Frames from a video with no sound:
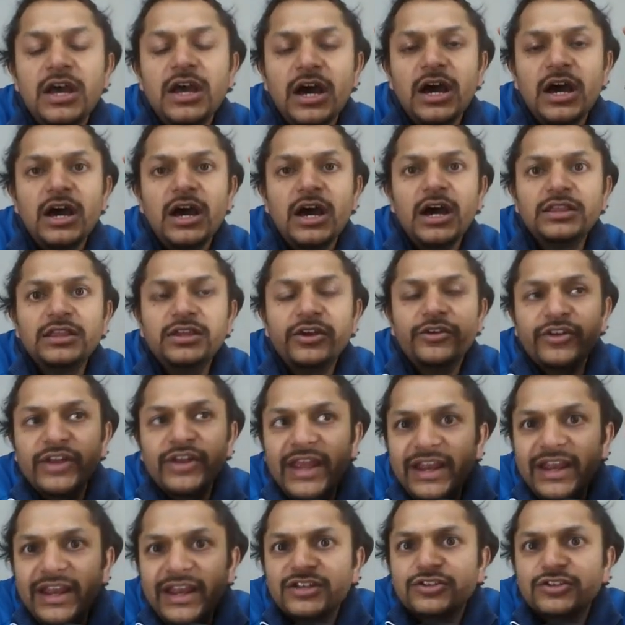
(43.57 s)
the
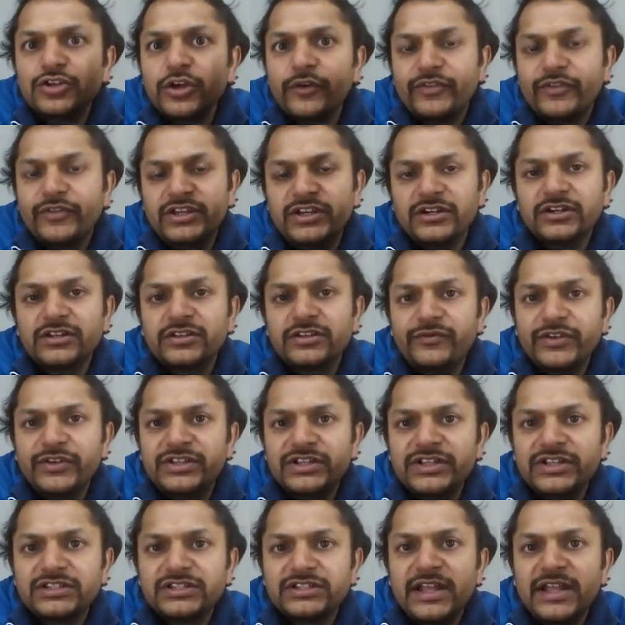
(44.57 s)
radius of the Earth, which
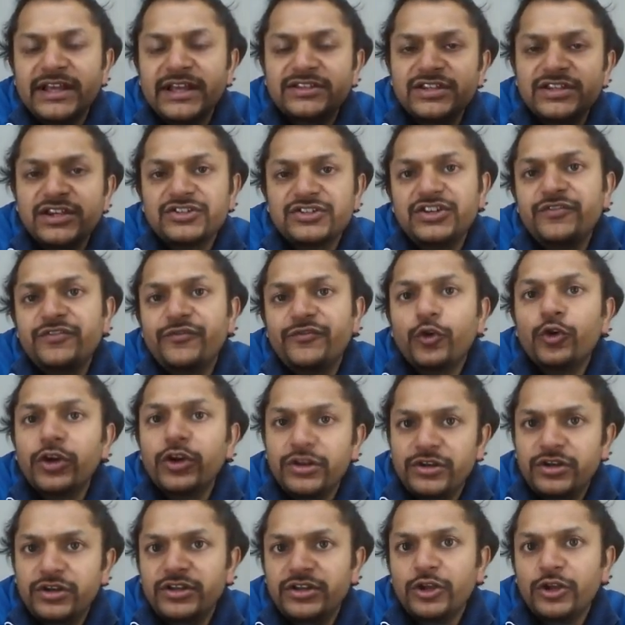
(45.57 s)
is like
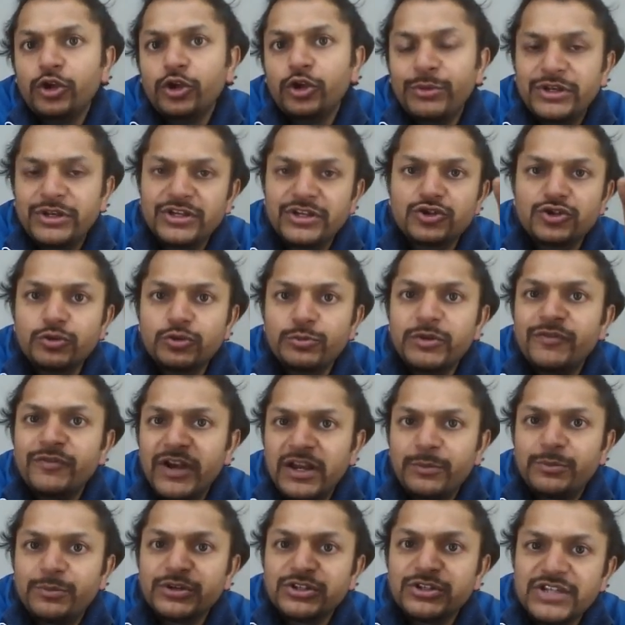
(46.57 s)
6,400 kilometers to be
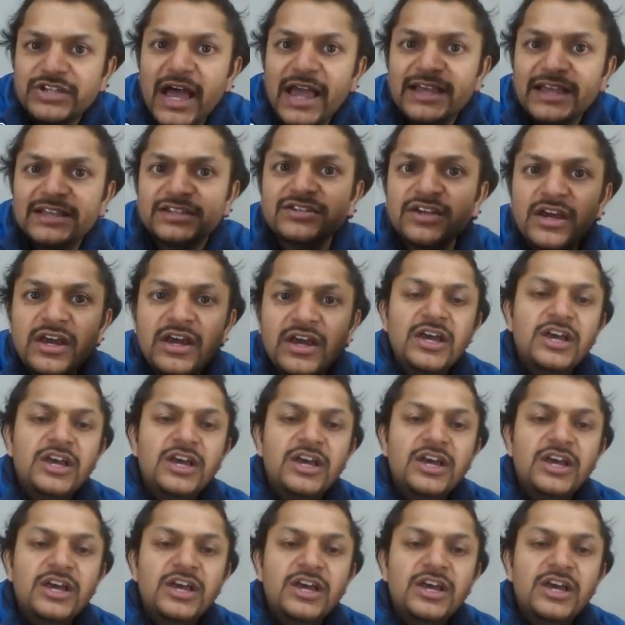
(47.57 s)
very precise.